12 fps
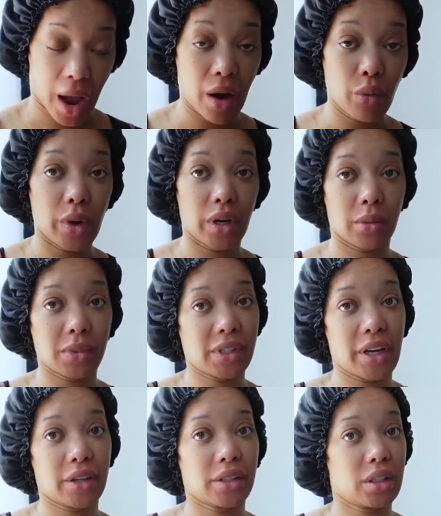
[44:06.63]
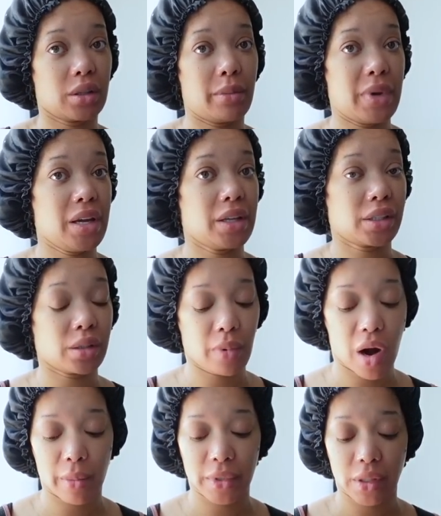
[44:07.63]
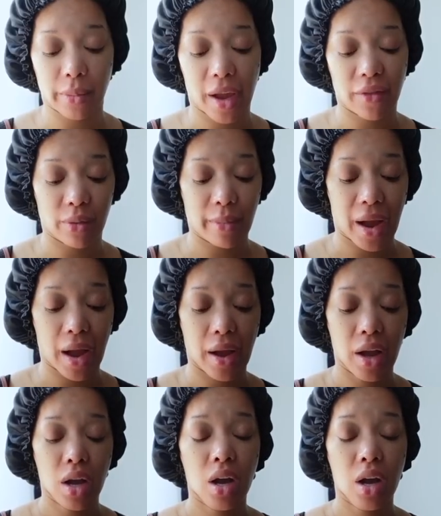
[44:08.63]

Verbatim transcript: I went upstairs to the men's department to pay for my